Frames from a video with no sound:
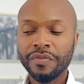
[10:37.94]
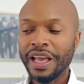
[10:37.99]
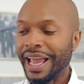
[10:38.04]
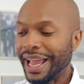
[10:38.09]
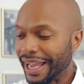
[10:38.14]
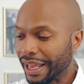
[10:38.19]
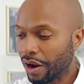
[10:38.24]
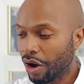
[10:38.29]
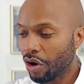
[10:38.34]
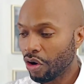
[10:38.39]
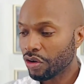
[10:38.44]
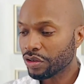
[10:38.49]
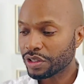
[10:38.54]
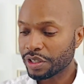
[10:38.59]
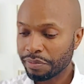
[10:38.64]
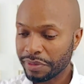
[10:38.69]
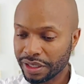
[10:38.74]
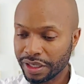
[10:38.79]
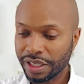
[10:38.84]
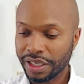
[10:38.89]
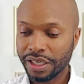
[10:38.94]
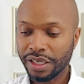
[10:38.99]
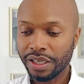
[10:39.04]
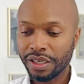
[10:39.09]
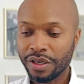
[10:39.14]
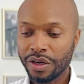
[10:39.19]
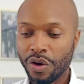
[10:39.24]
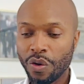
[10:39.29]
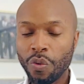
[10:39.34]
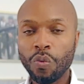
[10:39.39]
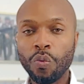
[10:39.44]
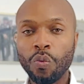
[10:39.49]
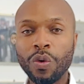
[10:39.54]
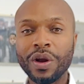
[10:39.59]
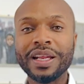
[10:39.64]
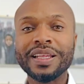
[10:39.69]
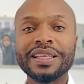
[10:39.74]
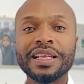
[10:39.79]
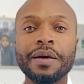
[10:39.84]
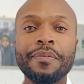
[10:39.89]
And ultimately, what
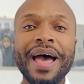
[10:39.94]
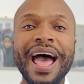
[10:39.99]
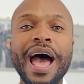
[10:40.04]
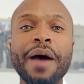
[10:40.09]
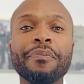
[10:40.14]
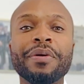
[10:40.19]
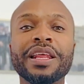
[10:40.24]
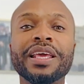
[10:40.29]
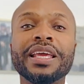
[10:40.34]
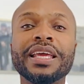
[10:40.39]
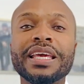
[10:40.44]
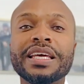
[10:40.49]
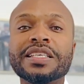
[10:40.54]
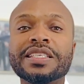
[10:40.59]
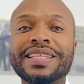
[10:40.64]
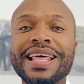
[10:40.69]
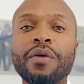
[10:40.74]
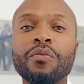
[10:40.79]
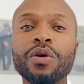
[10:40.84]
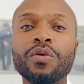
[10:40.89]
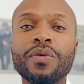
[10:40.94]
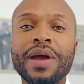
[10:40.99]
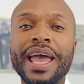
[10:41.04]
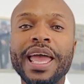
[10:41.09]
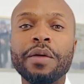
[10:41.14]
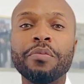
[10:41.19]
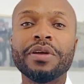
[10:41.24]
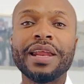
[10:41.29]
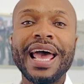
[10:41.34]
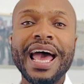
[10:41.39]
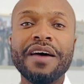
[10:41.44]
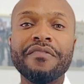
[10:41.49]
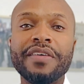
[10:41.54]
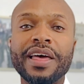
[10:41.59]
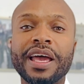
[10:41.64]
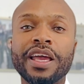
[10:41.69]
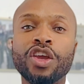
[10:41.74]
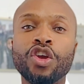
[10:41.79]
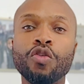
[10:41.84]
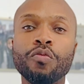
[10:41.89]
ended up happening is that we were able to have
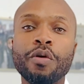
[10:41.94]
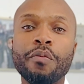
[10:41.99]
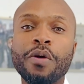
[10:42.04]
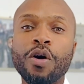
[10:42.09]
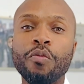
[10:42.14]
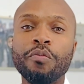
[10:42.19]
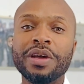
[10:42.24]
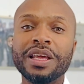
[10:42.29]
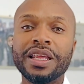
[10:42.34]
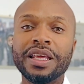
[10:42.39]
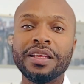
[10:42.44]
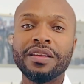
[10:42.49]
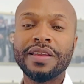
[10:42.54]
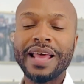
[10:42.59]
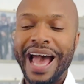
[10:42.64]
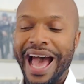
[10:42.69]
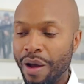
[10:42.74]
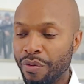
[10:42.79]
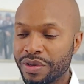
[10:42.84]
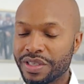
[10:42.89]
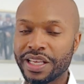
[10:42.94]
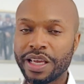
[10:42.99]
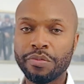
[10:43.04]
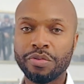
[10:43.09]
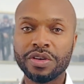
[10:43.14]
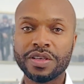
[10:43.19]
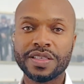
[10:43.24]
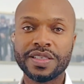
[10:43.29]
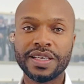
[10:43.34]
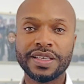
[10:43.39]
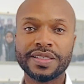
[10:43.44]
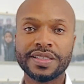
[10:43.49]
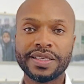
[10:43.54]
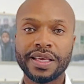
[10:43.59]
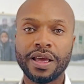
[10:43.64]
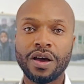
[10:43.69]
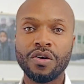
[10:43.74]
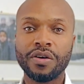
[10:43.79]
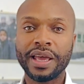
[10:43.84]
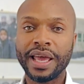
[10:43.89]
that human moment. And I was able to sit and
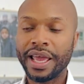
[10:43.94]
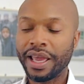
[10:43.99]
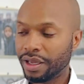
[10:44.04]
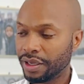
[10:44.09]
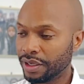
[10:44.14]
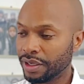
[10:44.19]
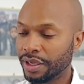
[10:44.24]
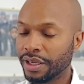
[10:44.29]
say, okay,